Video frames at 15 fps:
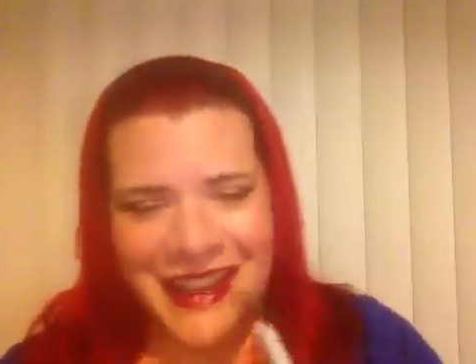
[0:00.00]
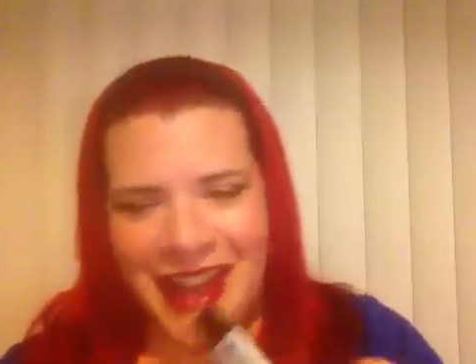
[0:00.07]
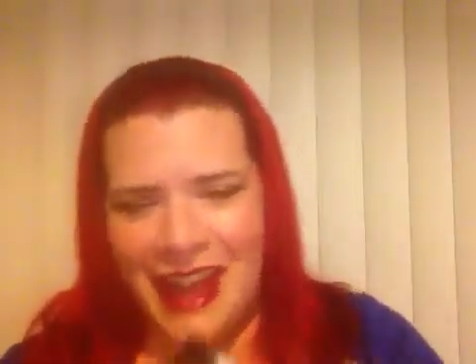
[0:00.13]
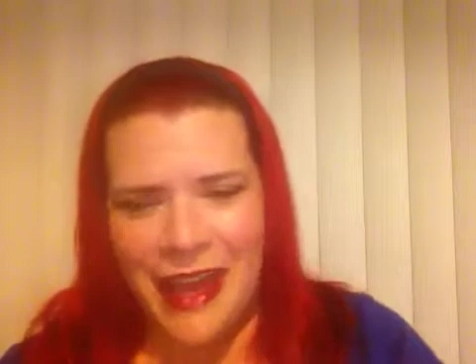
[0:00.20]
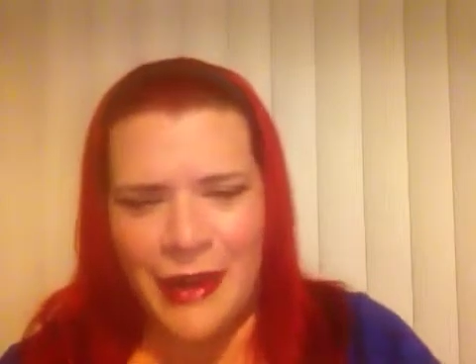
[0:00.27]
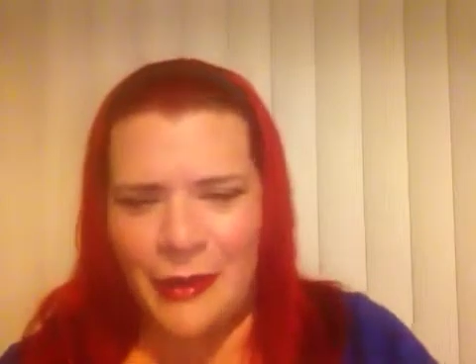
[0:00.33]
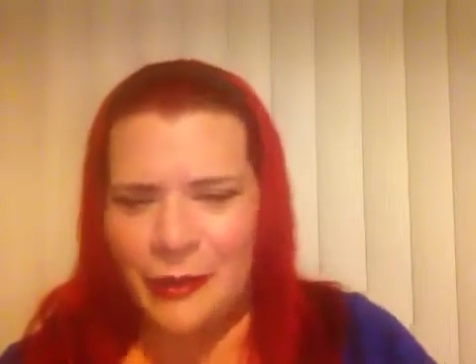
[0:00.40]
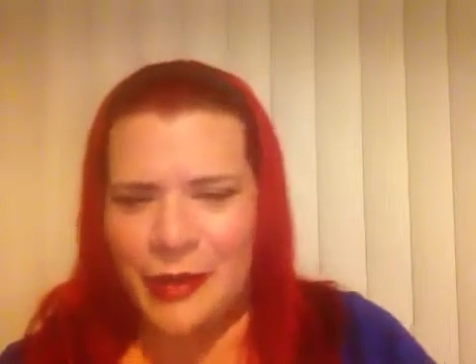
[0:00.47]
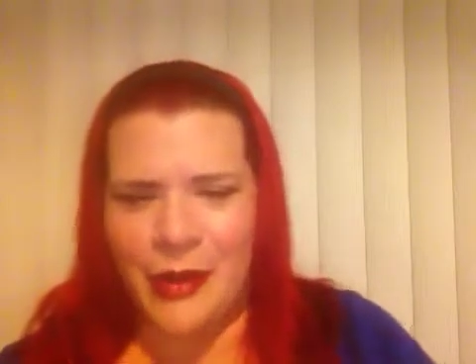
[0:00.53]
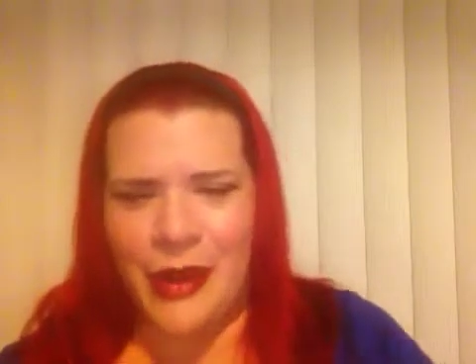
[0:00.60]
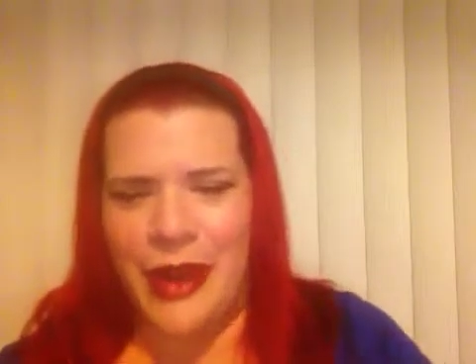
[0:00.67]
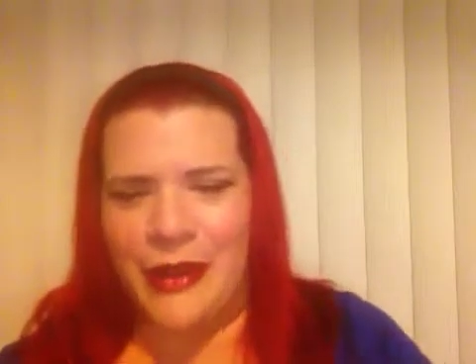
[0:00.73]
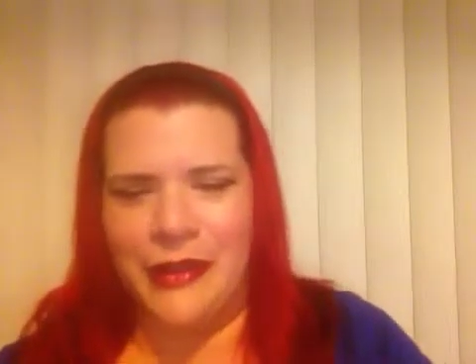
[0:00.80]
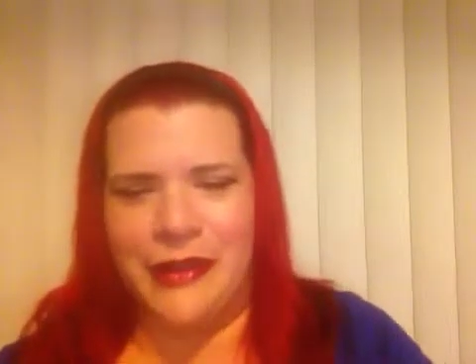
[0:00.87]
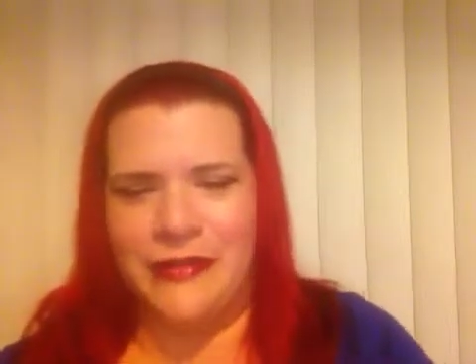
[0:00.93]
I don't know
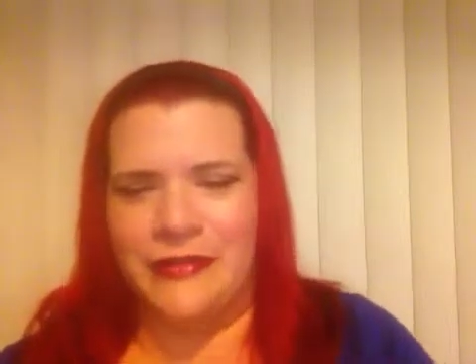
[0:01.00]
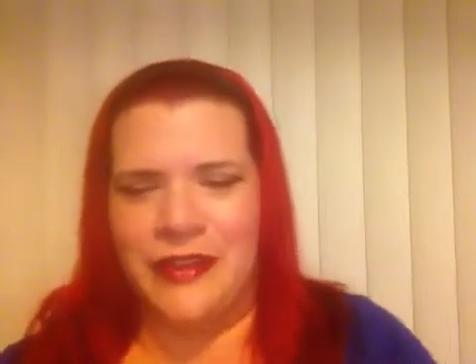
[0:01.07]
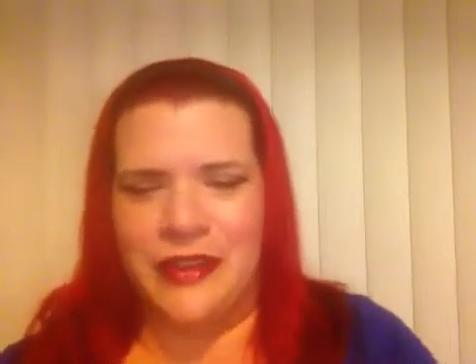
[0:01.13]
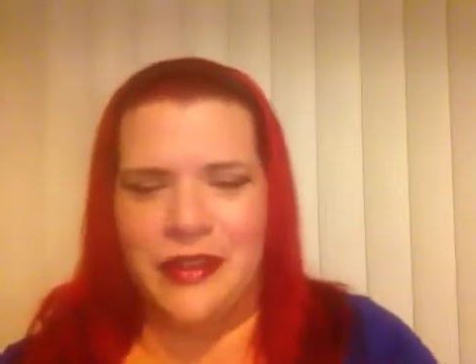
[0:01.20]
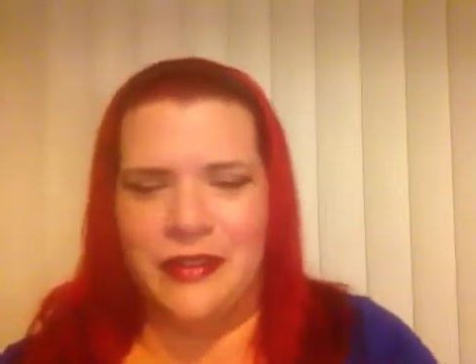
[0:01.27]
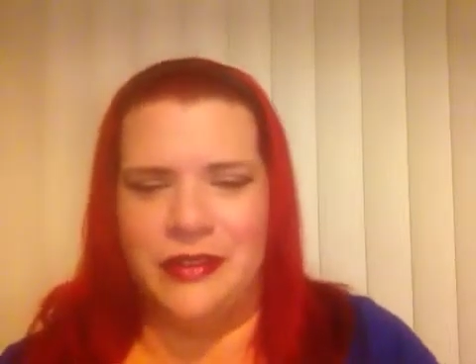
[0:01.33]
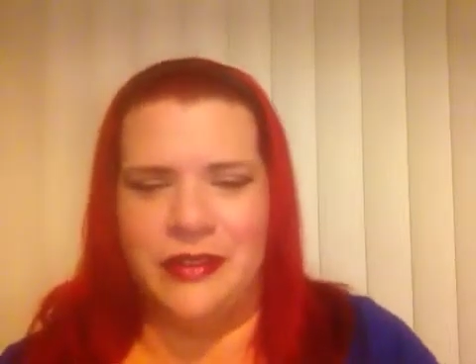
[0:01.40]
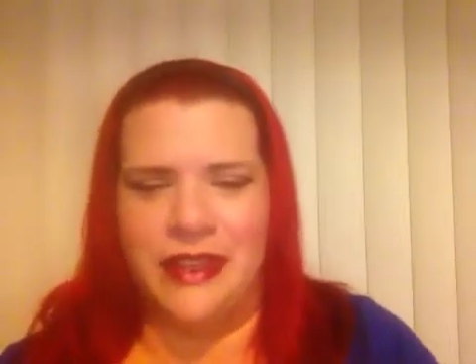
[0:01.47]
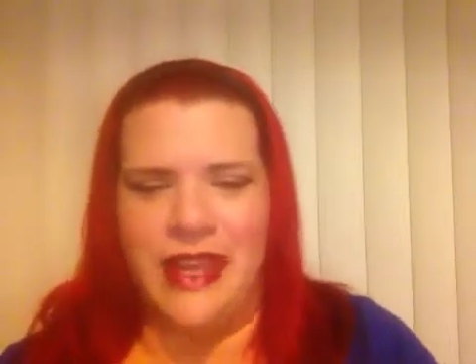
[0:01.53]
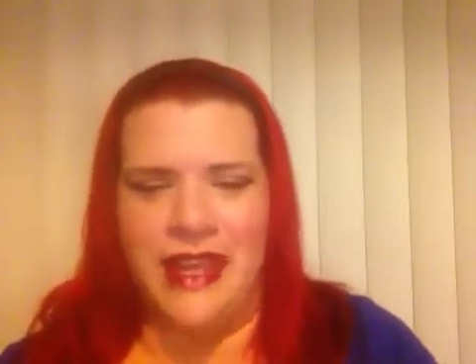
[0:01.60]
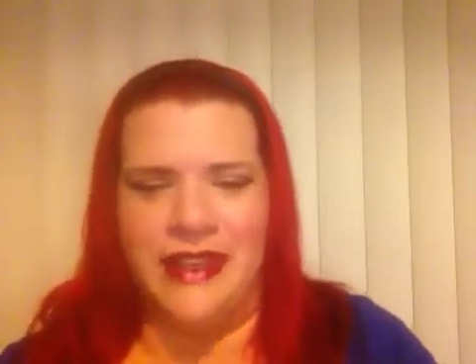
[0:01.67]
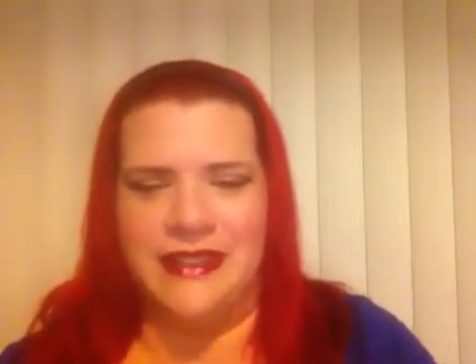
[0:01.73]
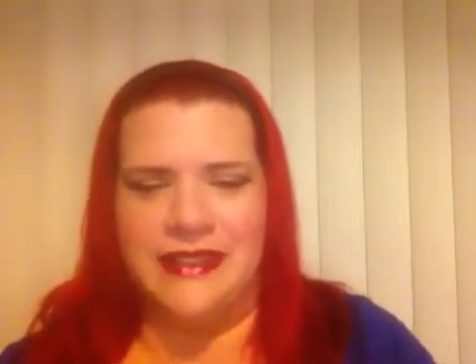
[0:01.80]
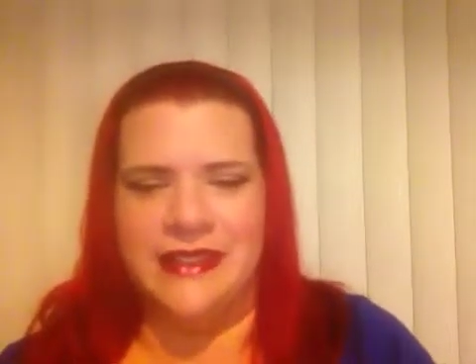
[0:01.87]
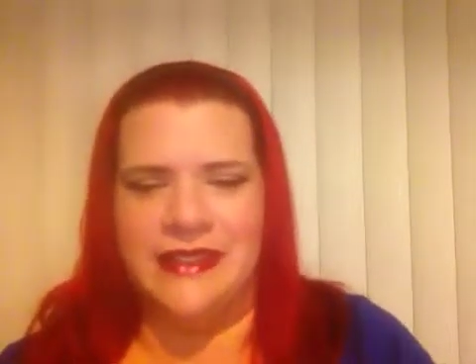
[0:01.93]
how they figured
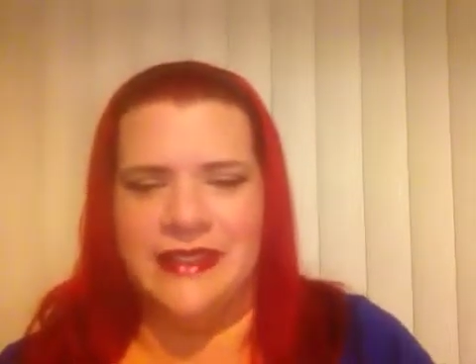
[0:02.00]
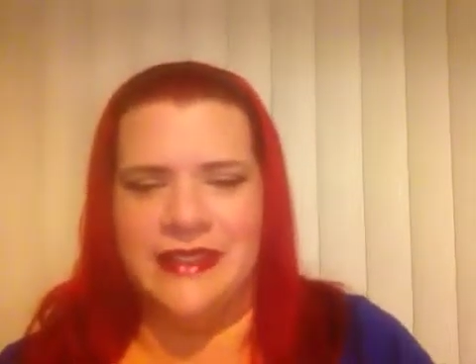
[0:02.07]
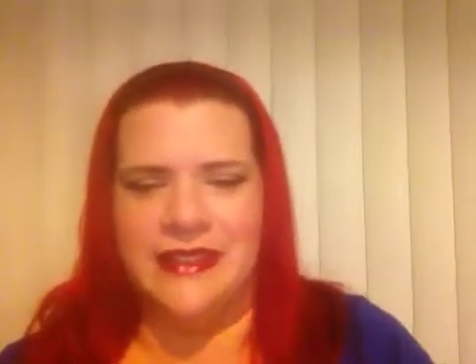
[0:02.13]
that